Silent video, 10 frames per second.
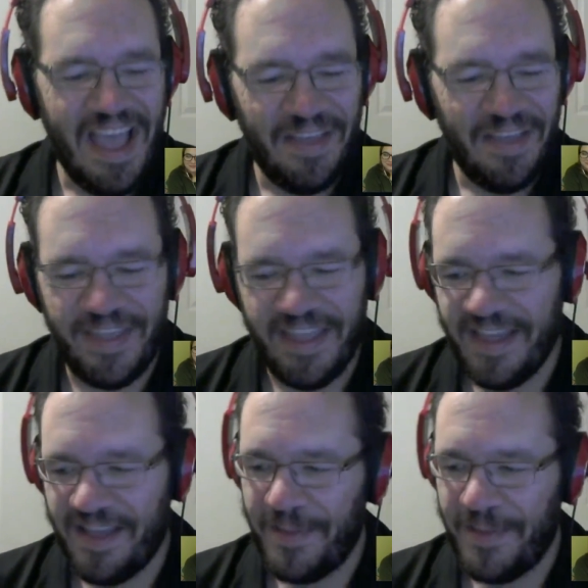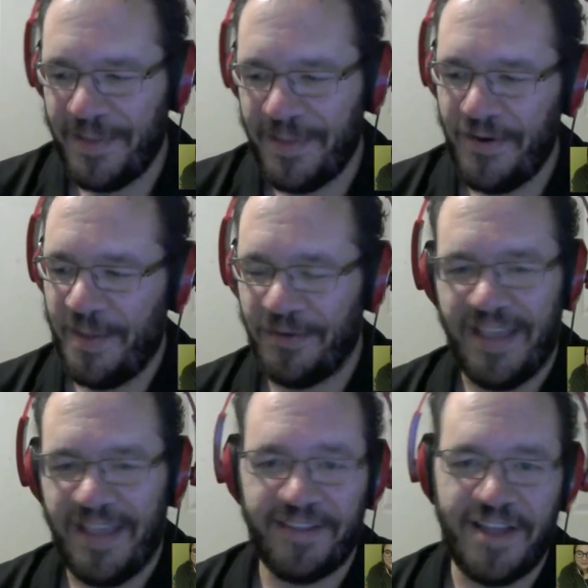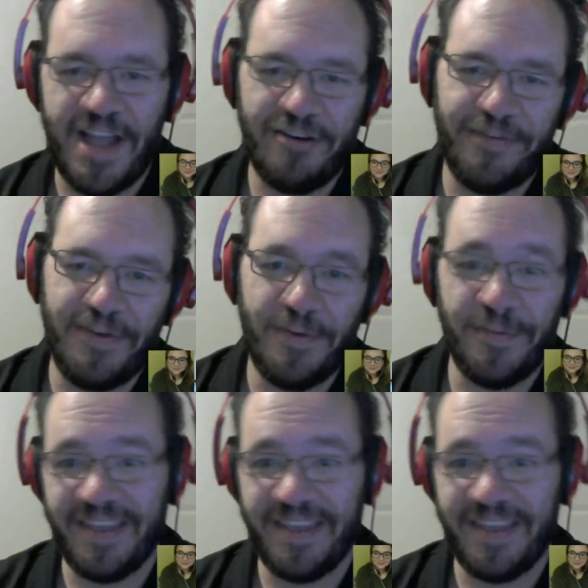the Merriam-Webster lexicographer was